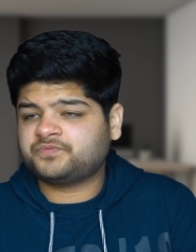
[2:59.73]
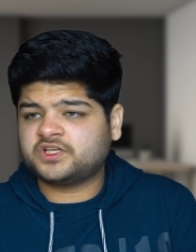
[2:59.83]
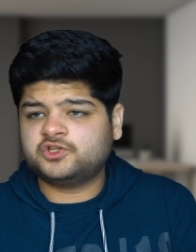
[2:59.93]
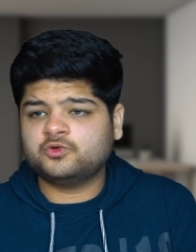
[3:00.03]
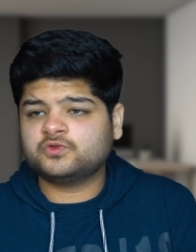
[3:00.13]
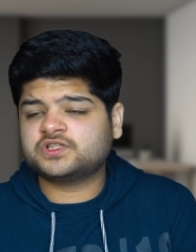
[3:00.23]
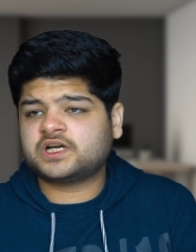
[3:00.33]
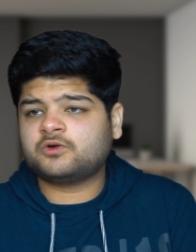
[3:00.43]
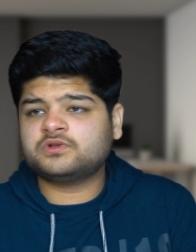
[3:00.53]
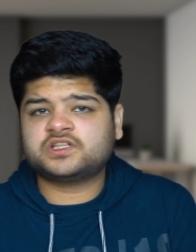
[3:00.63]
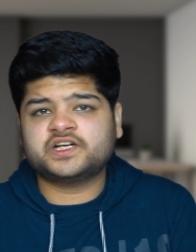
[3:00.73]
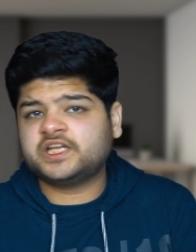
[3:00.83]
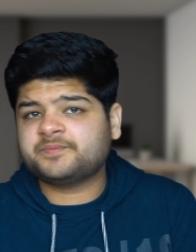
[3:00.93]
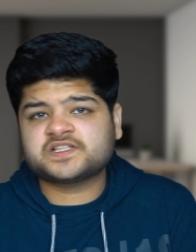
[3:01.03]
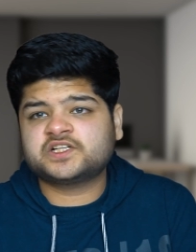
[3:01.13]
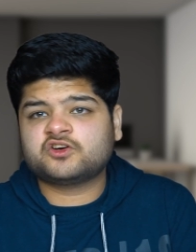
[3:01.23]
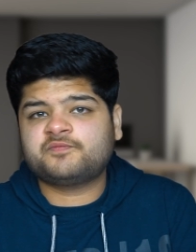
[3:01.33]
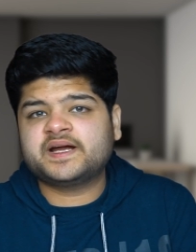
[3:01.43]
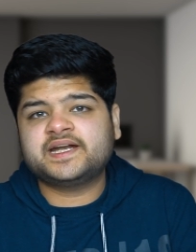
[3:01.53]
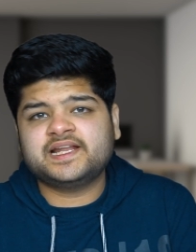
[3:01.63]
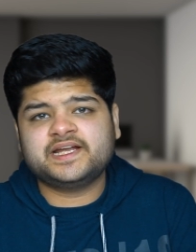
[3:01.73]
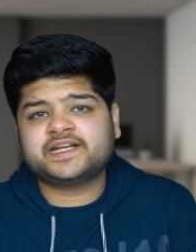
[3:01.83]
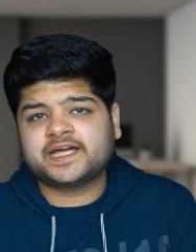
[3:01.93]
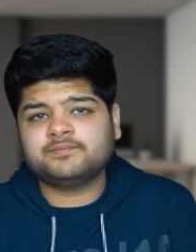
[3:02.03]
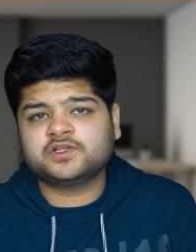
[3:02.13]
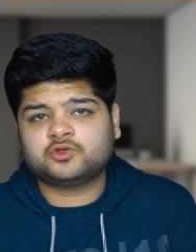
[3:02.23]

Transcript: used around 30% of my daily time